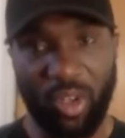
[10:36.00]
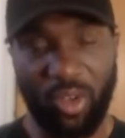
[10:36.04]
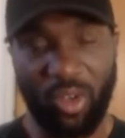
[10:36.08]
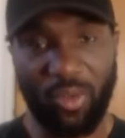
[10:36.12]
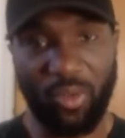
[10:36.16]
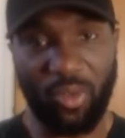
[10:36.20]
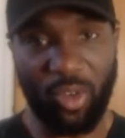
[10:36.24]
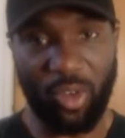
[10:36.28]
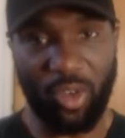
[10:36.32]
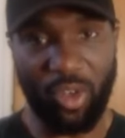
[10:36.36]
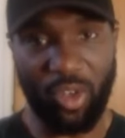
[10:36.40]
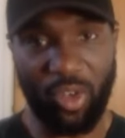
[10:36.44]

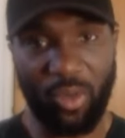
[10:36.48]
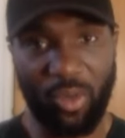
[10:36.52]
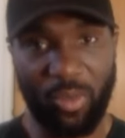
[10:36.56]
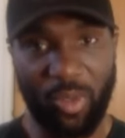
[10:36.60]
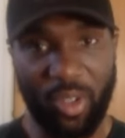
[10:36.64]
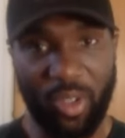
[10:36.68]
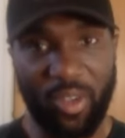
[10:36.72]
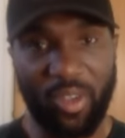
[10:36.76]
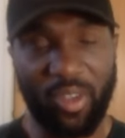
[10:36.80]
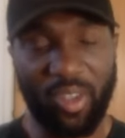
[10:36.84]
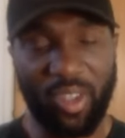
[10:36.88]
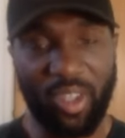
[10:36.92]
on loan. I
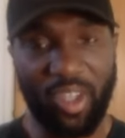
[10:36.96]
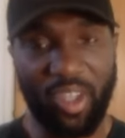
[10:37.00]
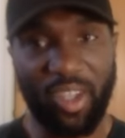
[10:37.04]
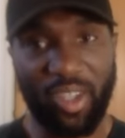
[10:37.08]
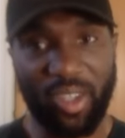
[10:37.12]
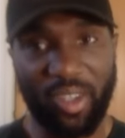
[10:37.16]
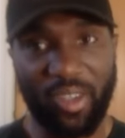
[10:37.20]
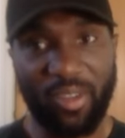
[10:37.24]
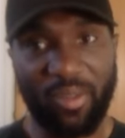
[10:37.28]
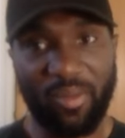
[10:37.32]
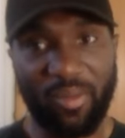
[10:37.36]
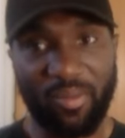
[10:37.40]
came to Dagenham
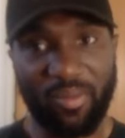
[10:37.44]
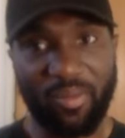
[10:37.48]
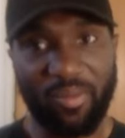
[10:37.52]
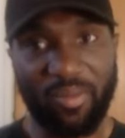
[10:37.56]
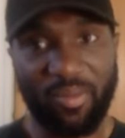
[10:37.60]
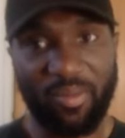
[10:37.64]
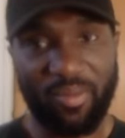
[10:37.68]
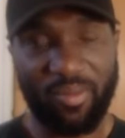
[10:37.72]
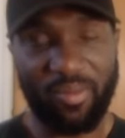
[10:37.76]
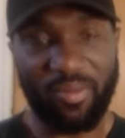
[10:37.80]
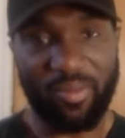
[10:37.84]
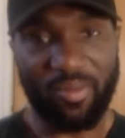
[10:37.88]
on loan because
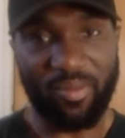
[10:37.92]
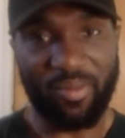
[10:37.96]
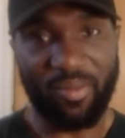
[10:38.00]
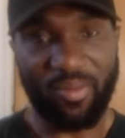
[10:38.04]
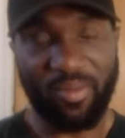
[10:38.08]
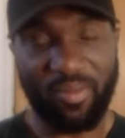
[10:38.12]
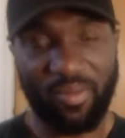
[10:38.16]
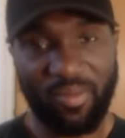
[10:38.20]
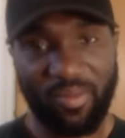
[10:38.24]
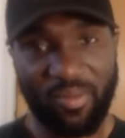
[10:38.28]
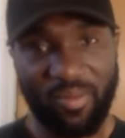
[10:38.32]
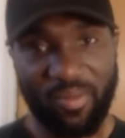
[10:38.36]
my my
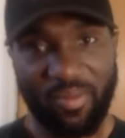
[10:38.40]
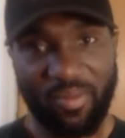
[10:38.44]
missus